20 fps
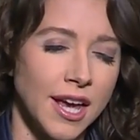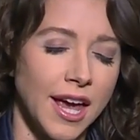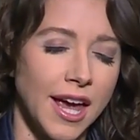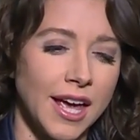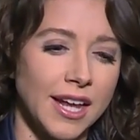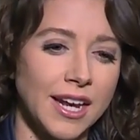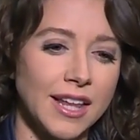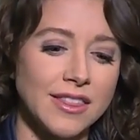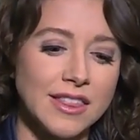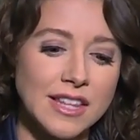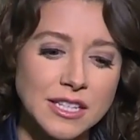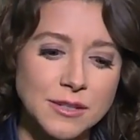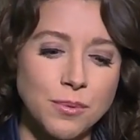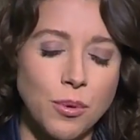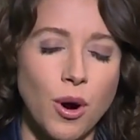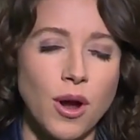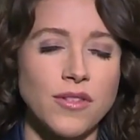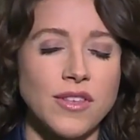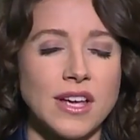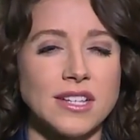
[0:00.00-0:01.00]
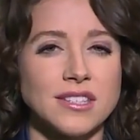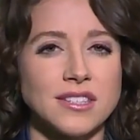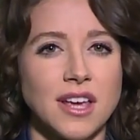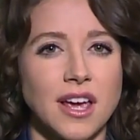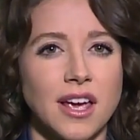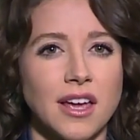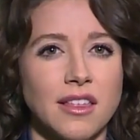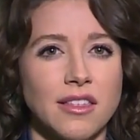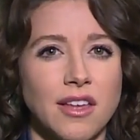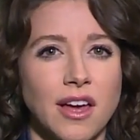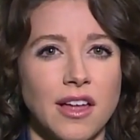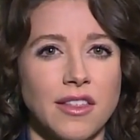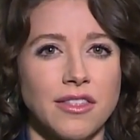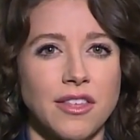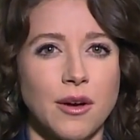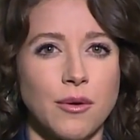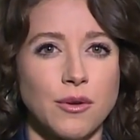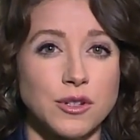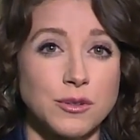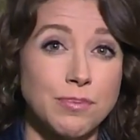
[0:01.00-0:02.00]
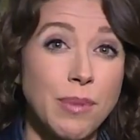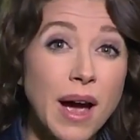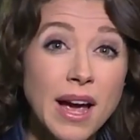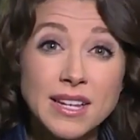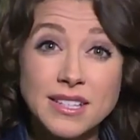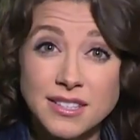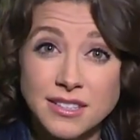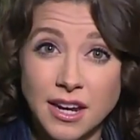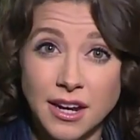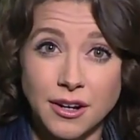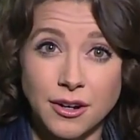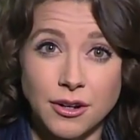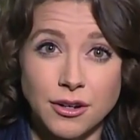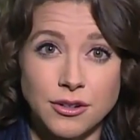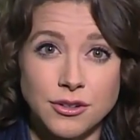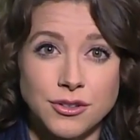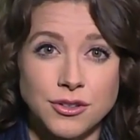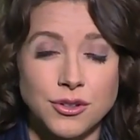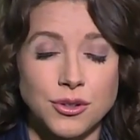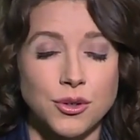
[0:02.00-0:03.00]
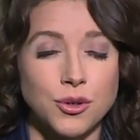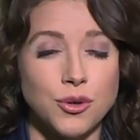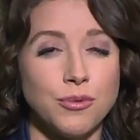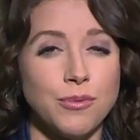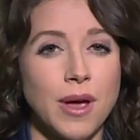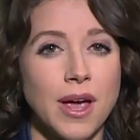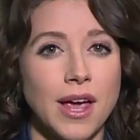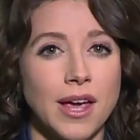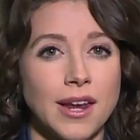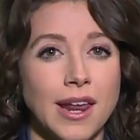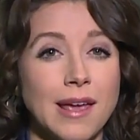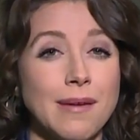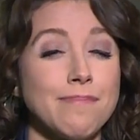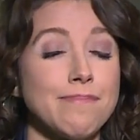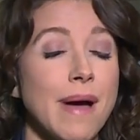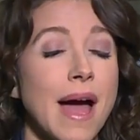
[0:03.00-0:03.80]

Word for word: And at this point, they say that there was bystanders who made a